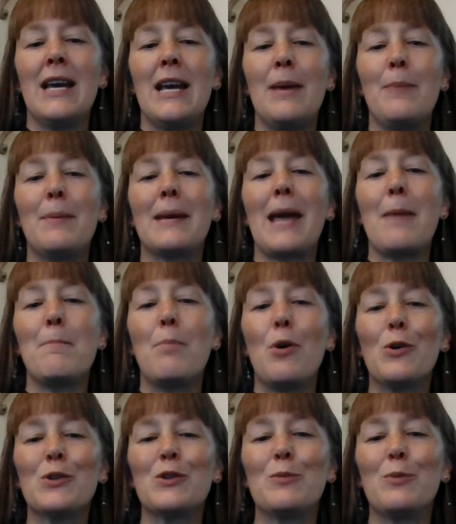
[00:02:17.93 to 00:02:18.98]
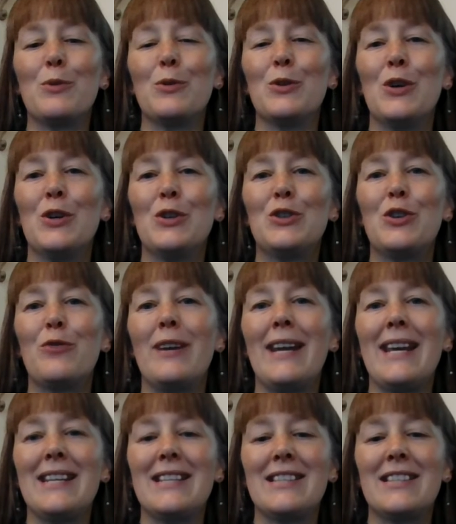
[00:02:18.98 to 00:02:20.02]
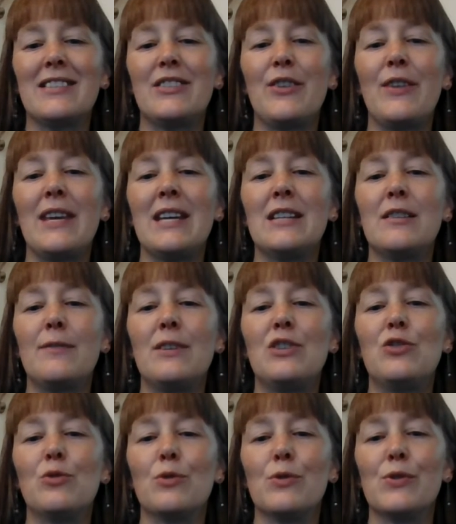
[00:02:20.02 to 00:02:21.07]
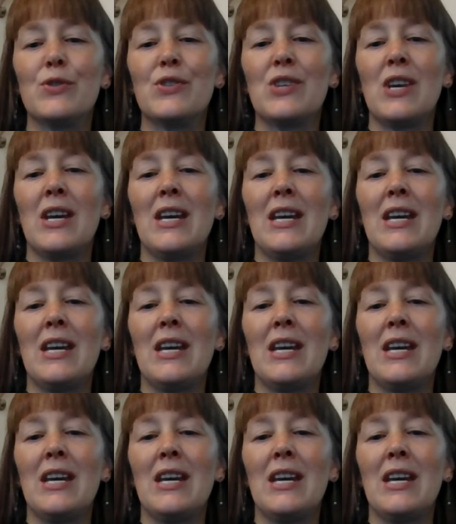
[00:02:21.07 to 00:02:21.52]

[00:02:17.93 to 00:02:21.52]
it became possible to relate to the individuals,